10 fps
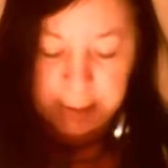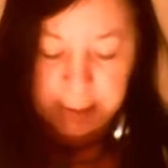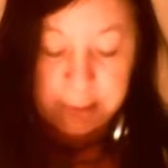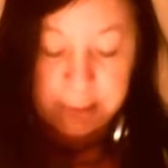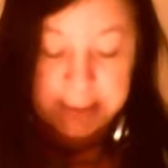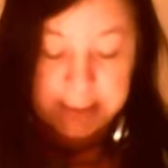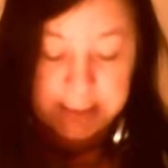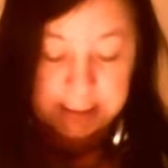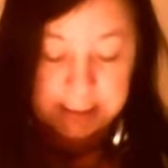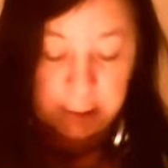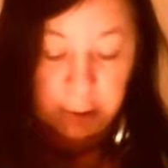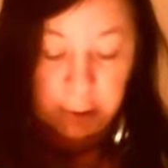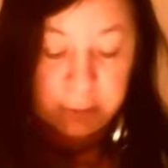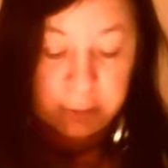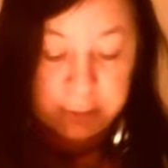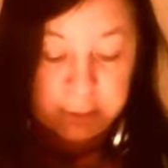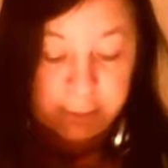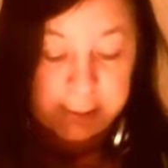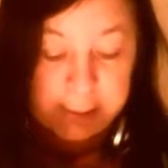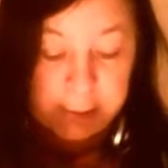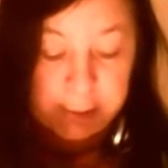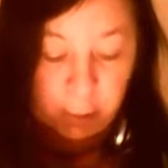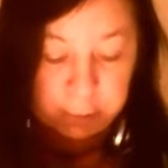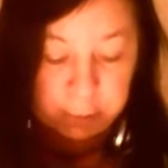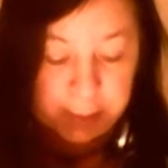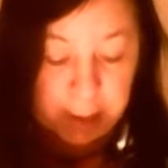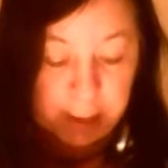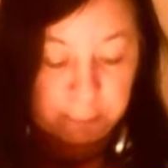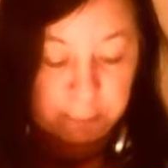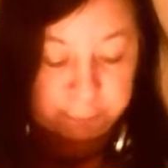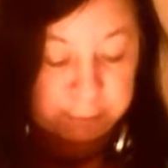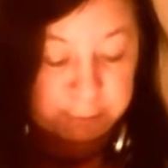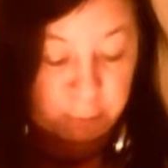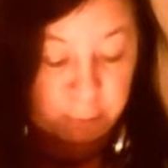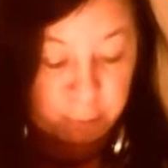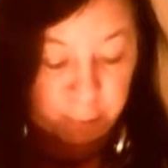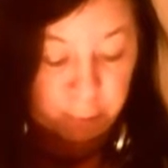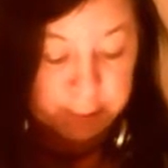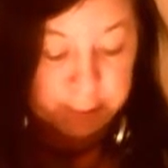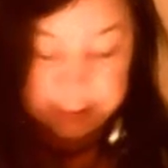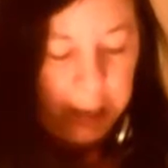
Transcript: down a taxi, which I finally caught with the help of 3 road workers,